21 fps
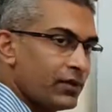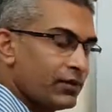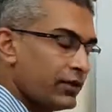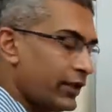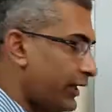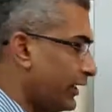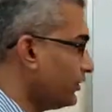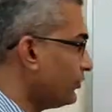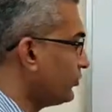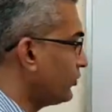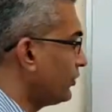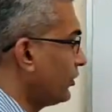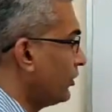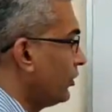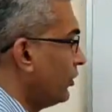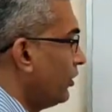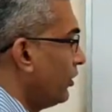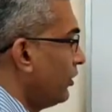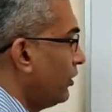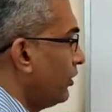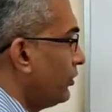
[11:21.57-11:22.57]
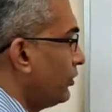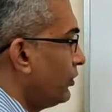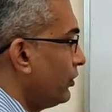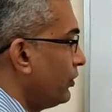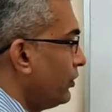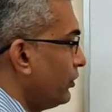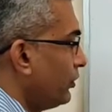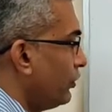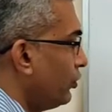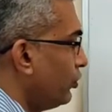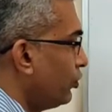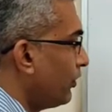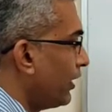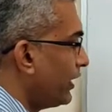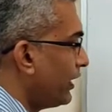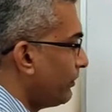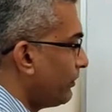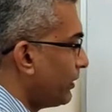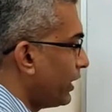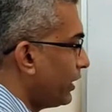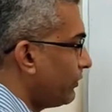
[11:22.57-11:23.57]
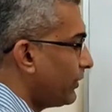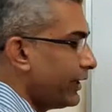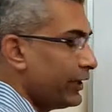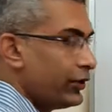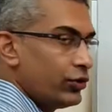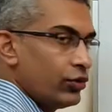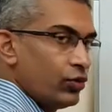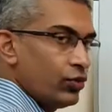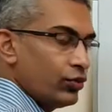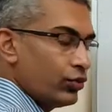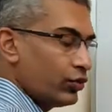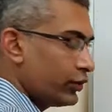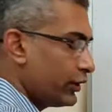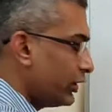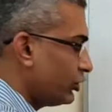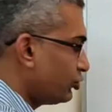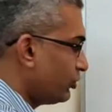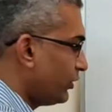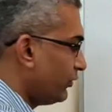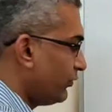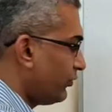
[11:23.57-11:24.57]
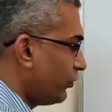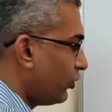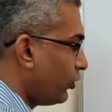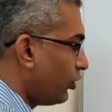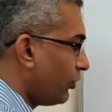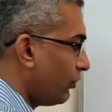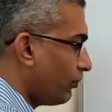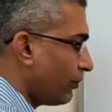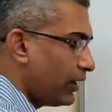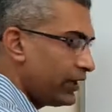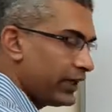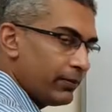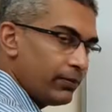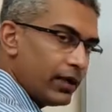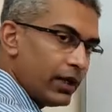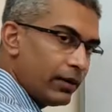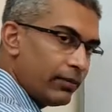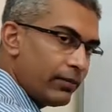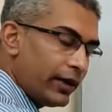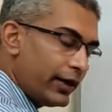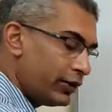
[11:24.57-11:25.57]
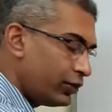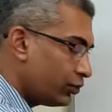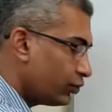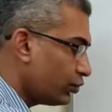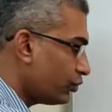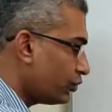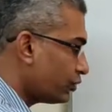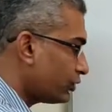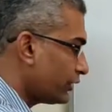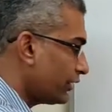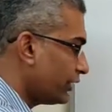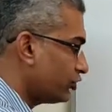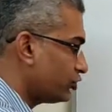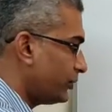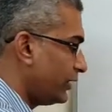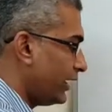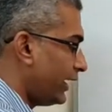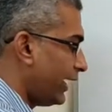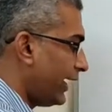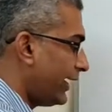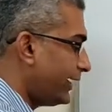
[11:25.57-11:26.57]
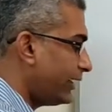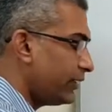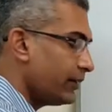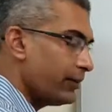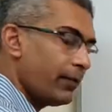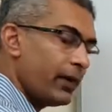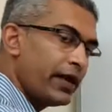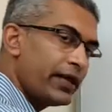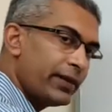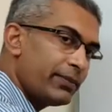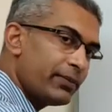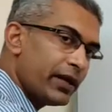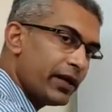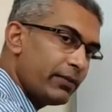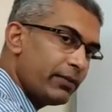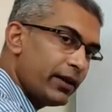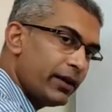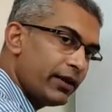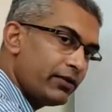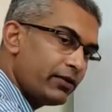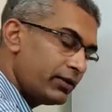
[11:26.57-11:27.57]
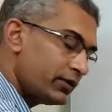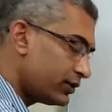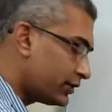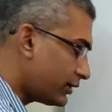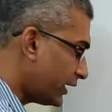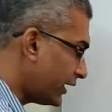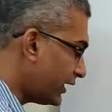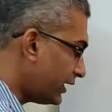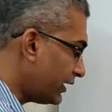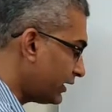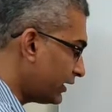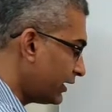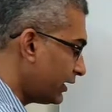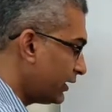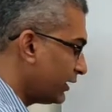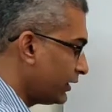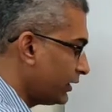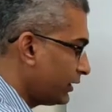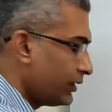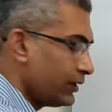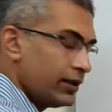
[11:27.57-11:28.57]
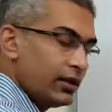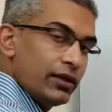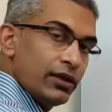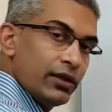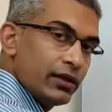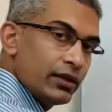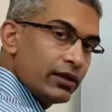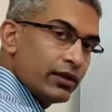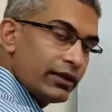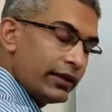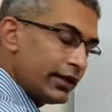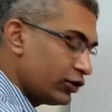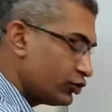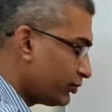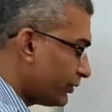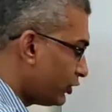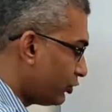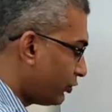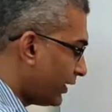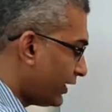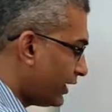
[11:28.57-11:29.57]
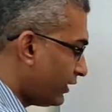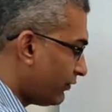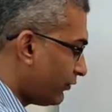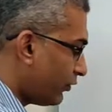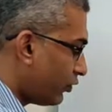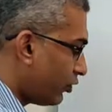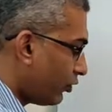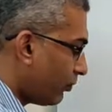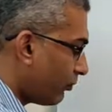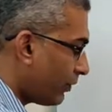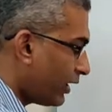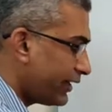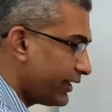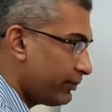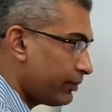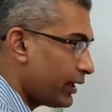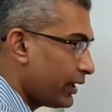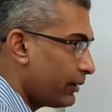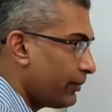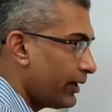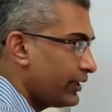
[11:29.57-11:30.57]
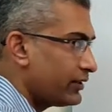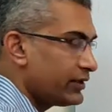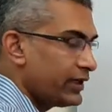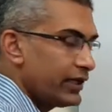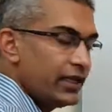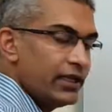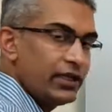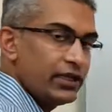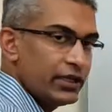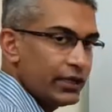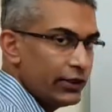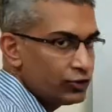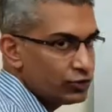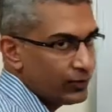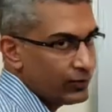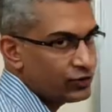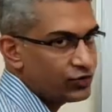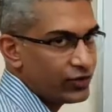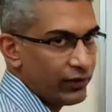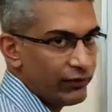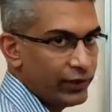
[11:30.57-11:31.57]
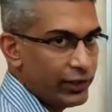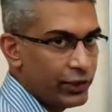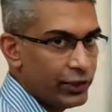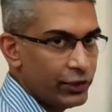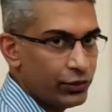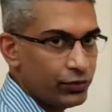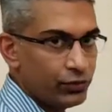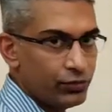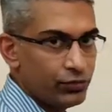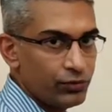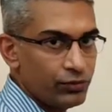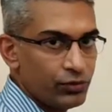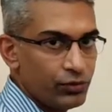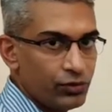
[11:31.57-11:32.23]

That is 2 multiplied by 2 gives me 4, multiplied by 2 gives me 8, multiplied by 3 gives me 24, multiplied by 3 gives me 72.